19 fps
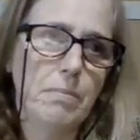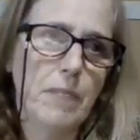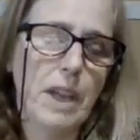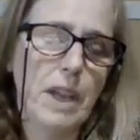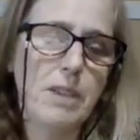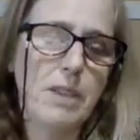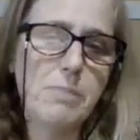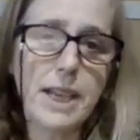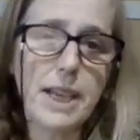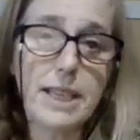
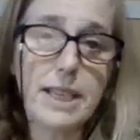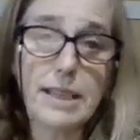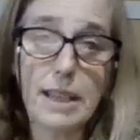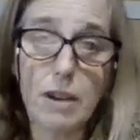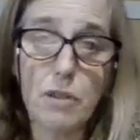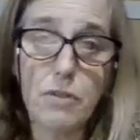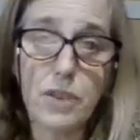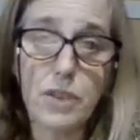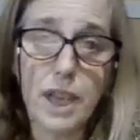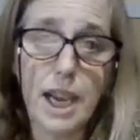as my
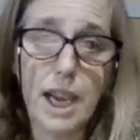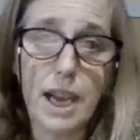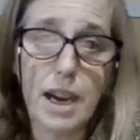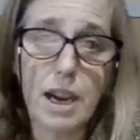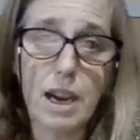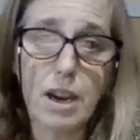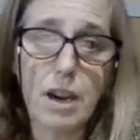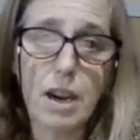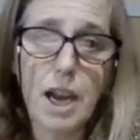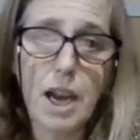
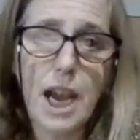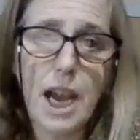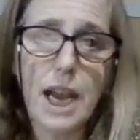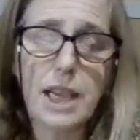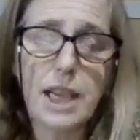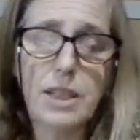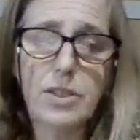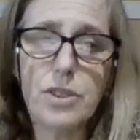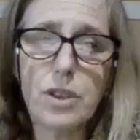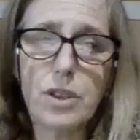self-care.
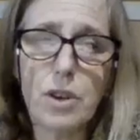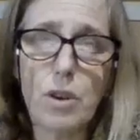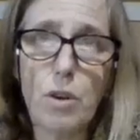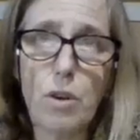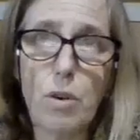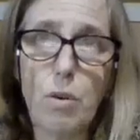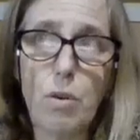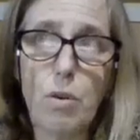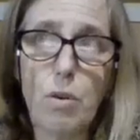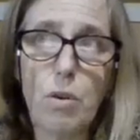And
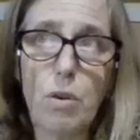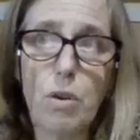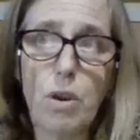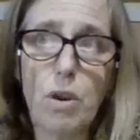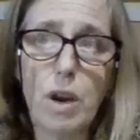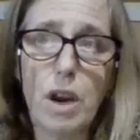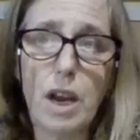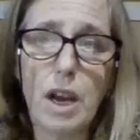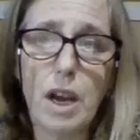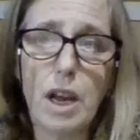so
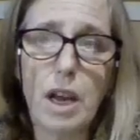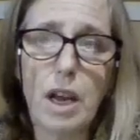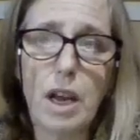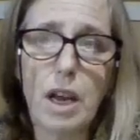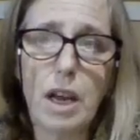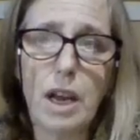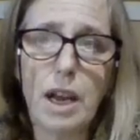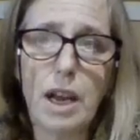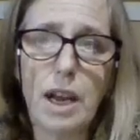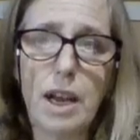
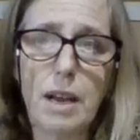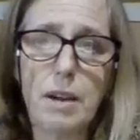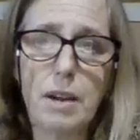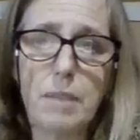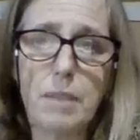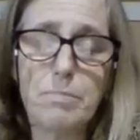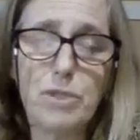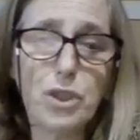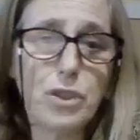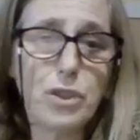
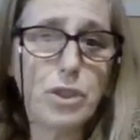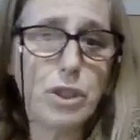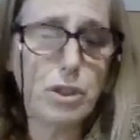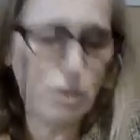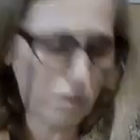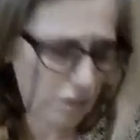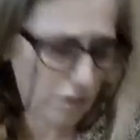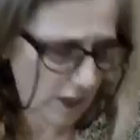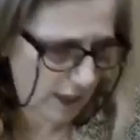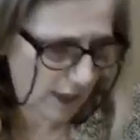I'm just going to
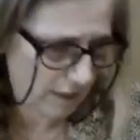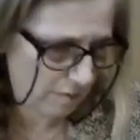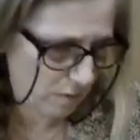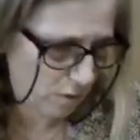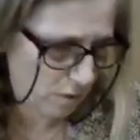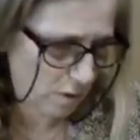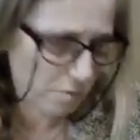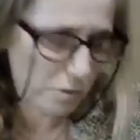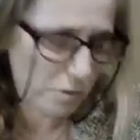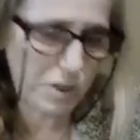do like the
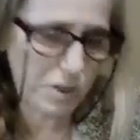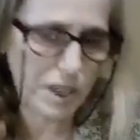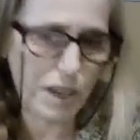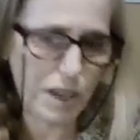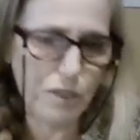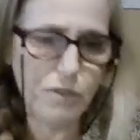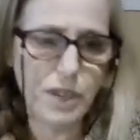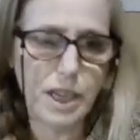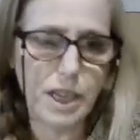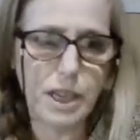normal
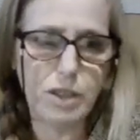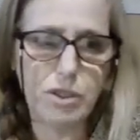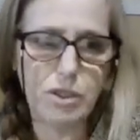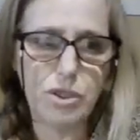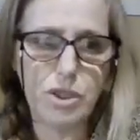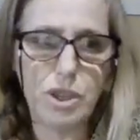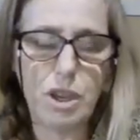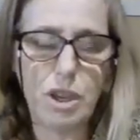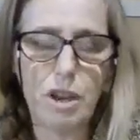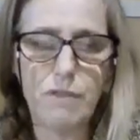self-care
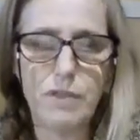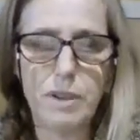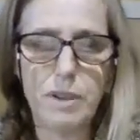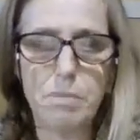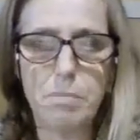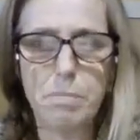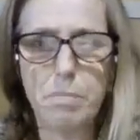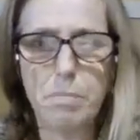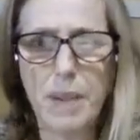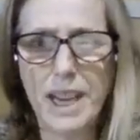stuff
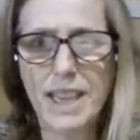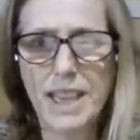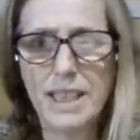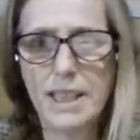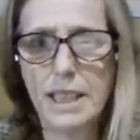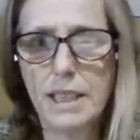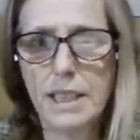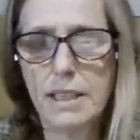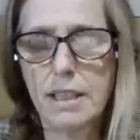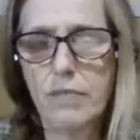and
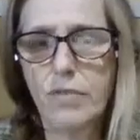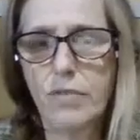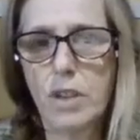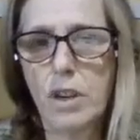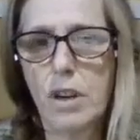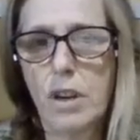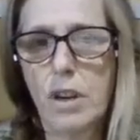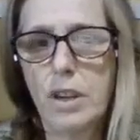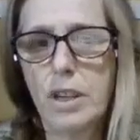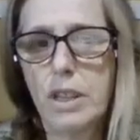basics of the
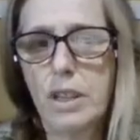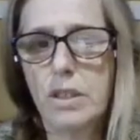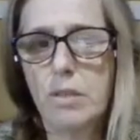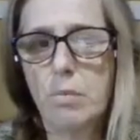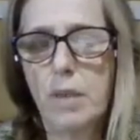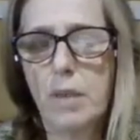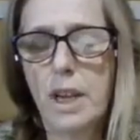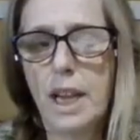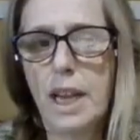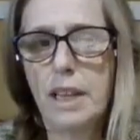artist
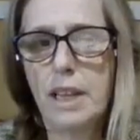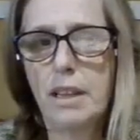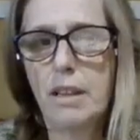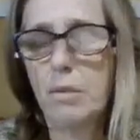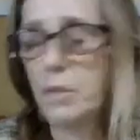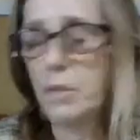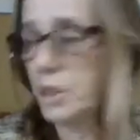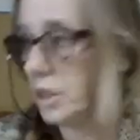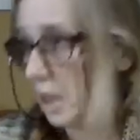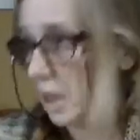way that
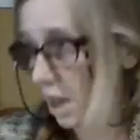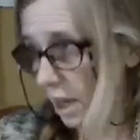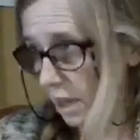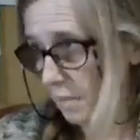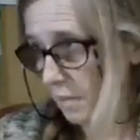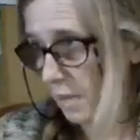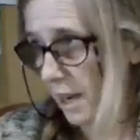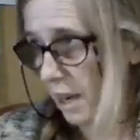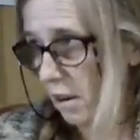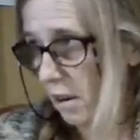we talk
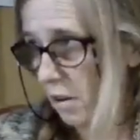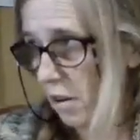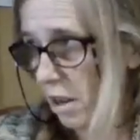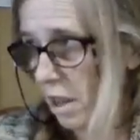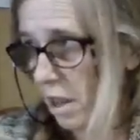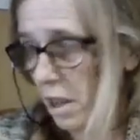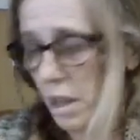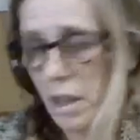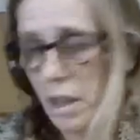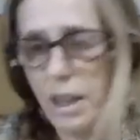about
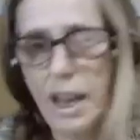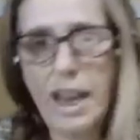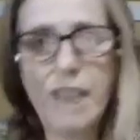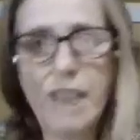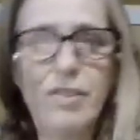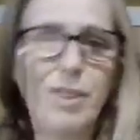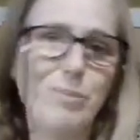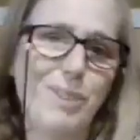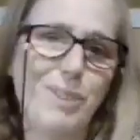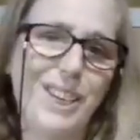
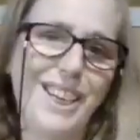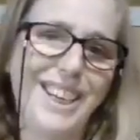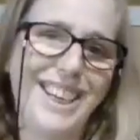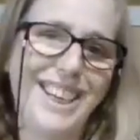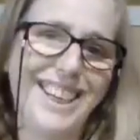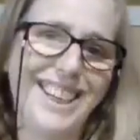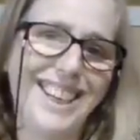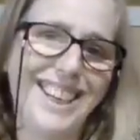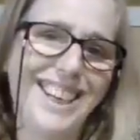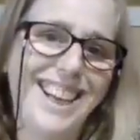every week.
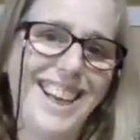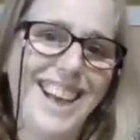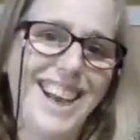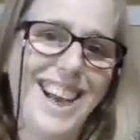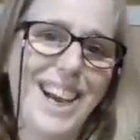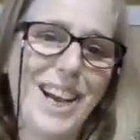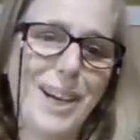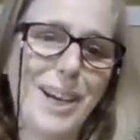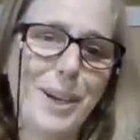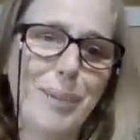And
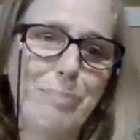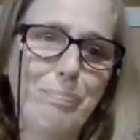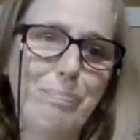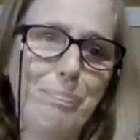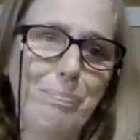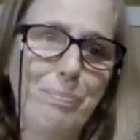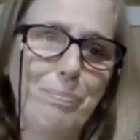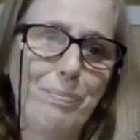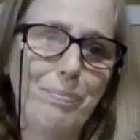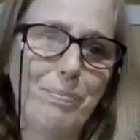
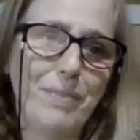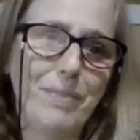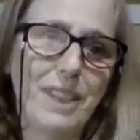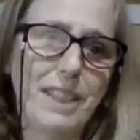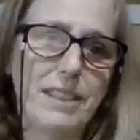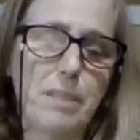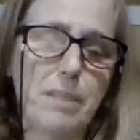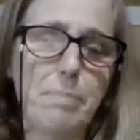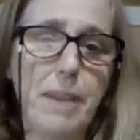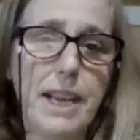
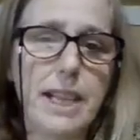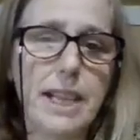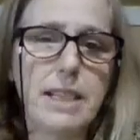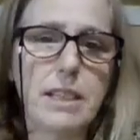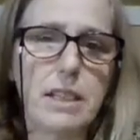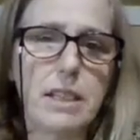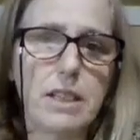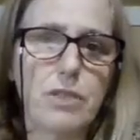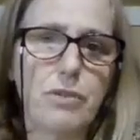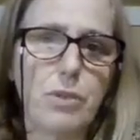that's the
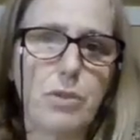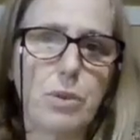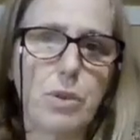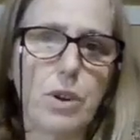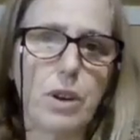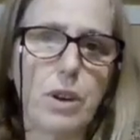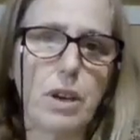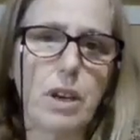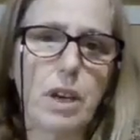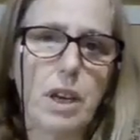basis
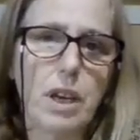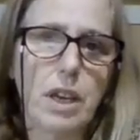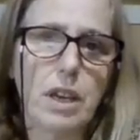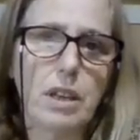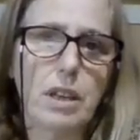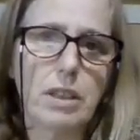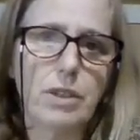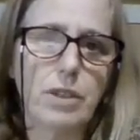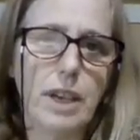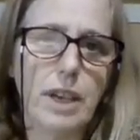for
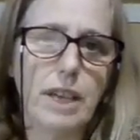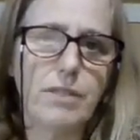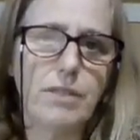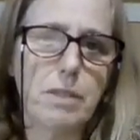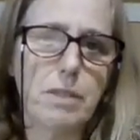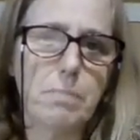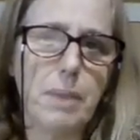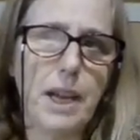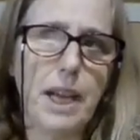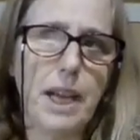Creative
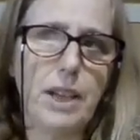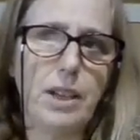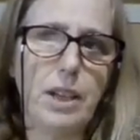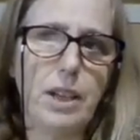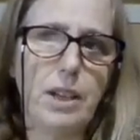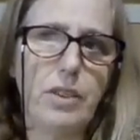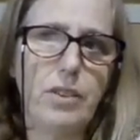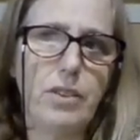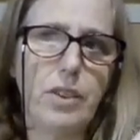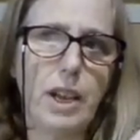
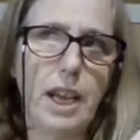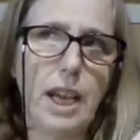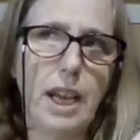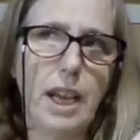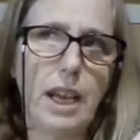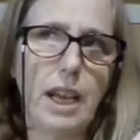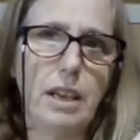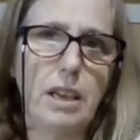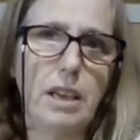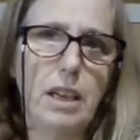Companions
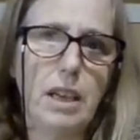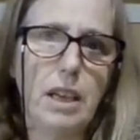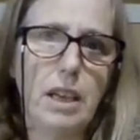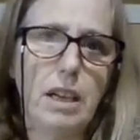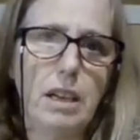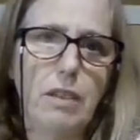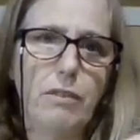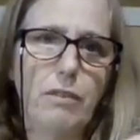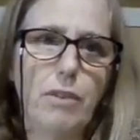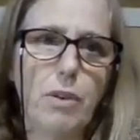and
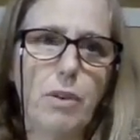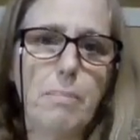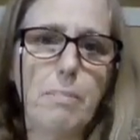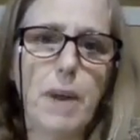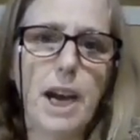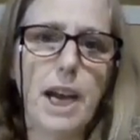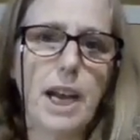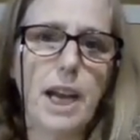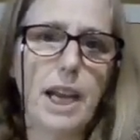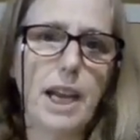for
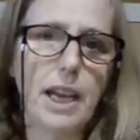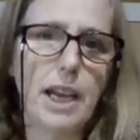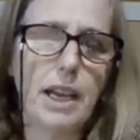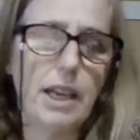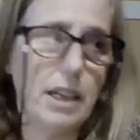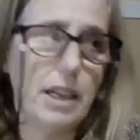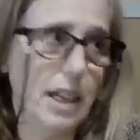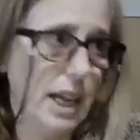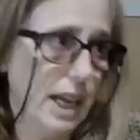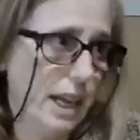
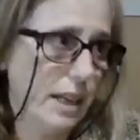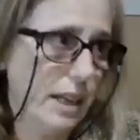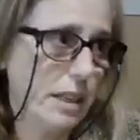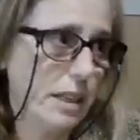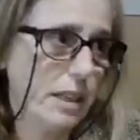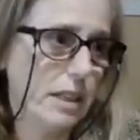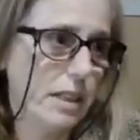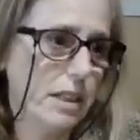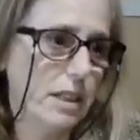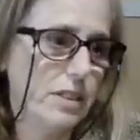my like
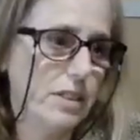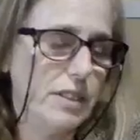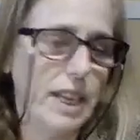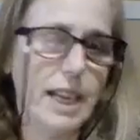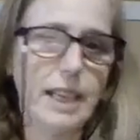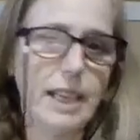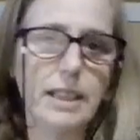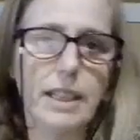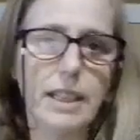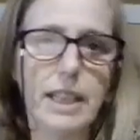
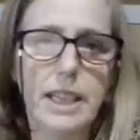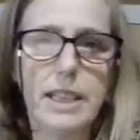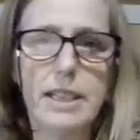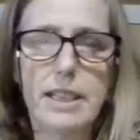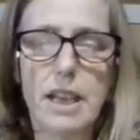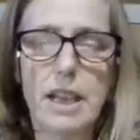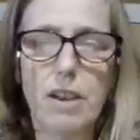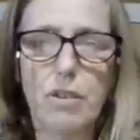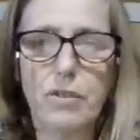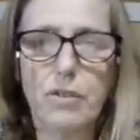daily
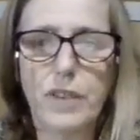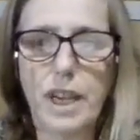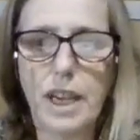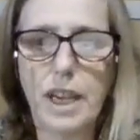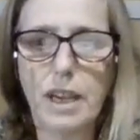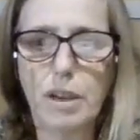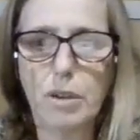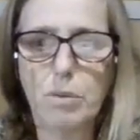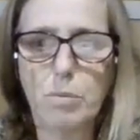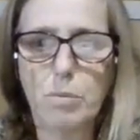
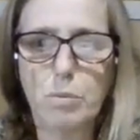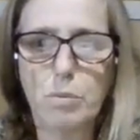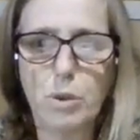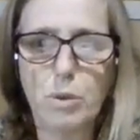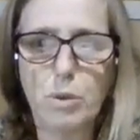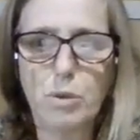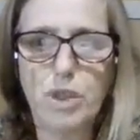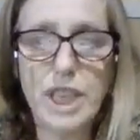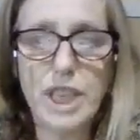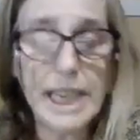self-care
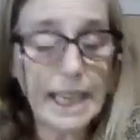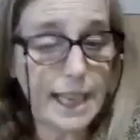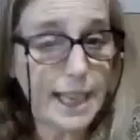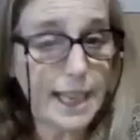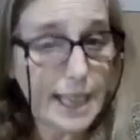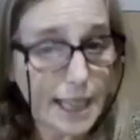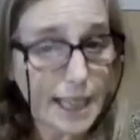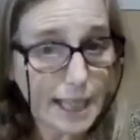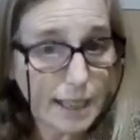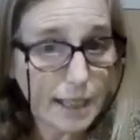
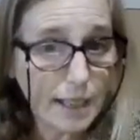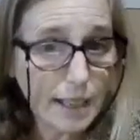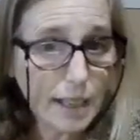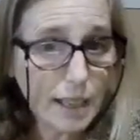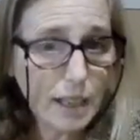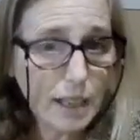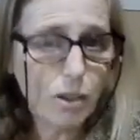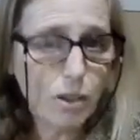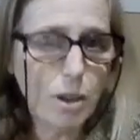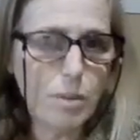routine.
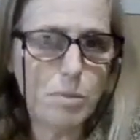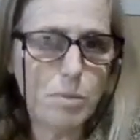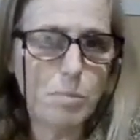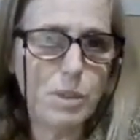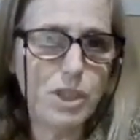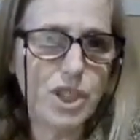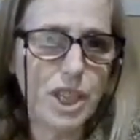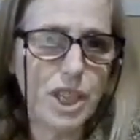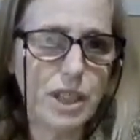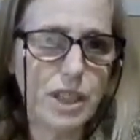So I'm going to be
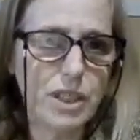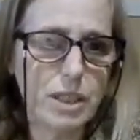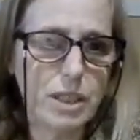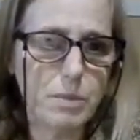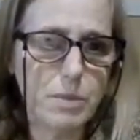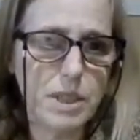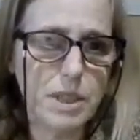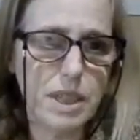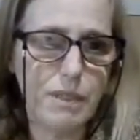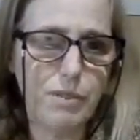sharing
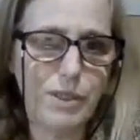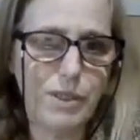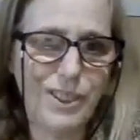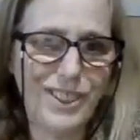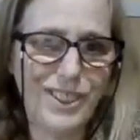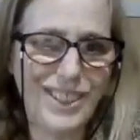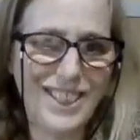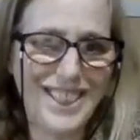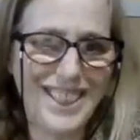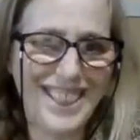some stuff with
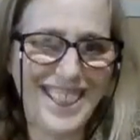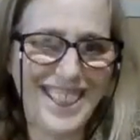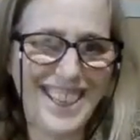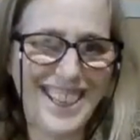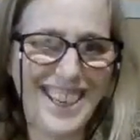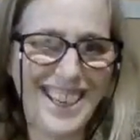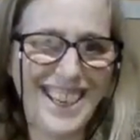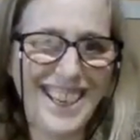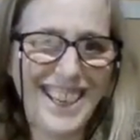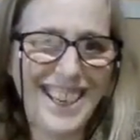you
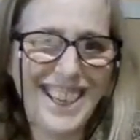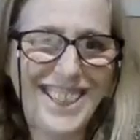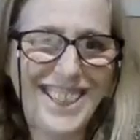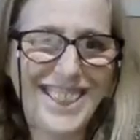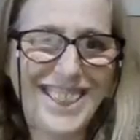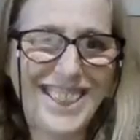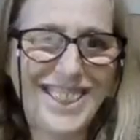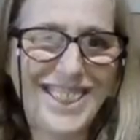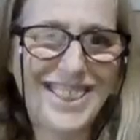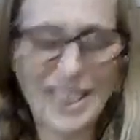today
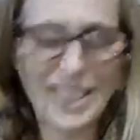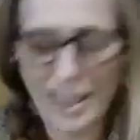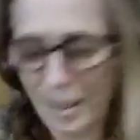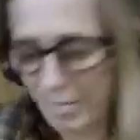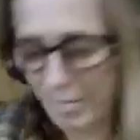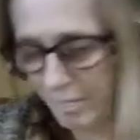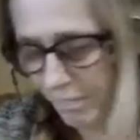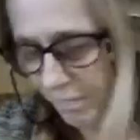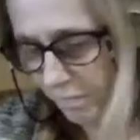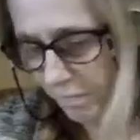that's that
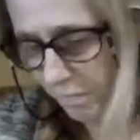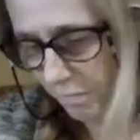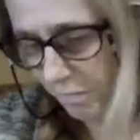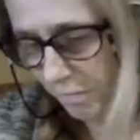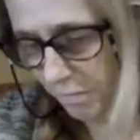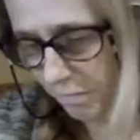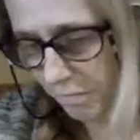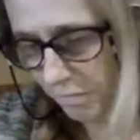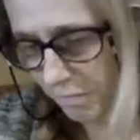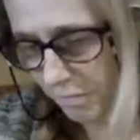
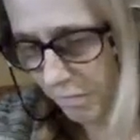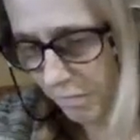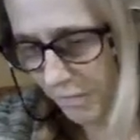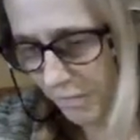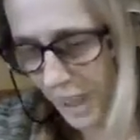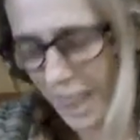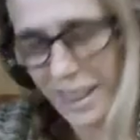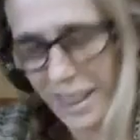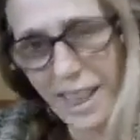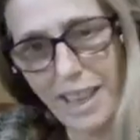
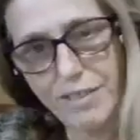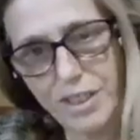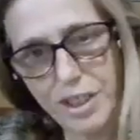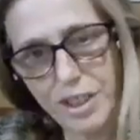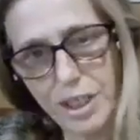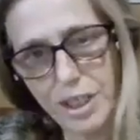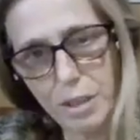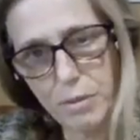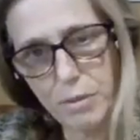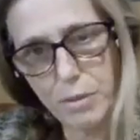I haven't
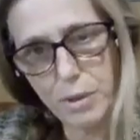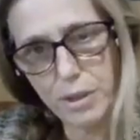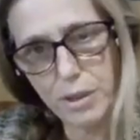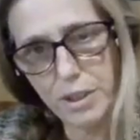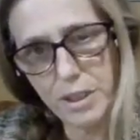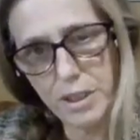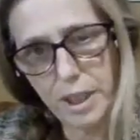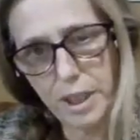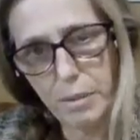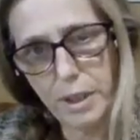shared before.
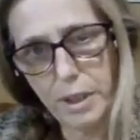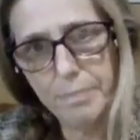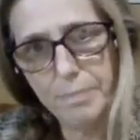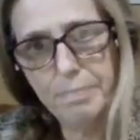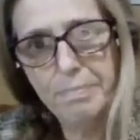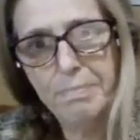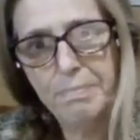So anyway,